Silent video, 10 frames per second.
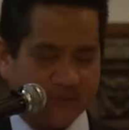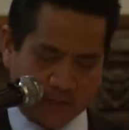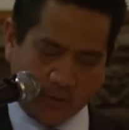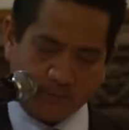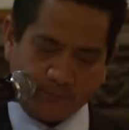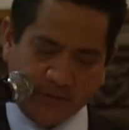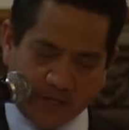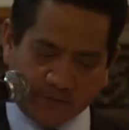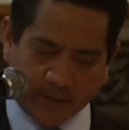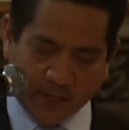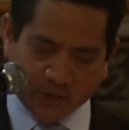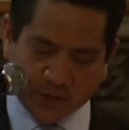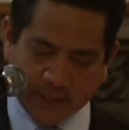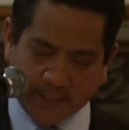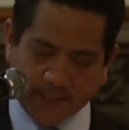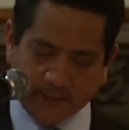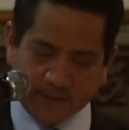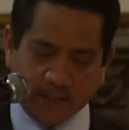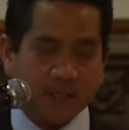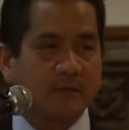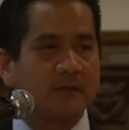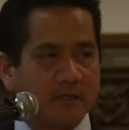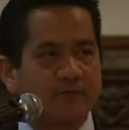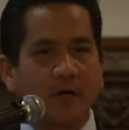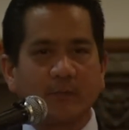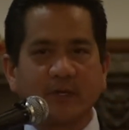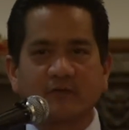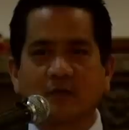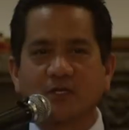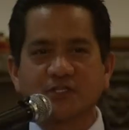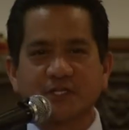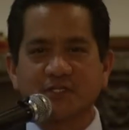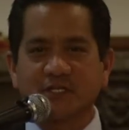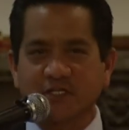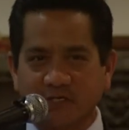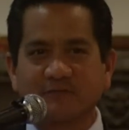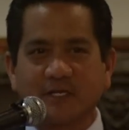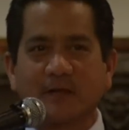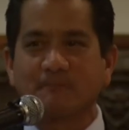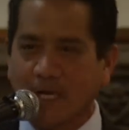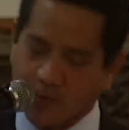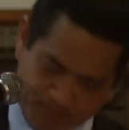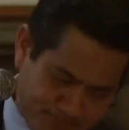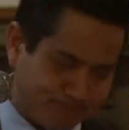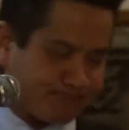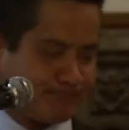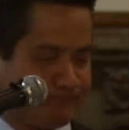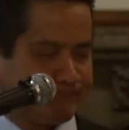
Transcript: So thank you very much, and uh, thank you for helping us launch this initiative today. Thank you.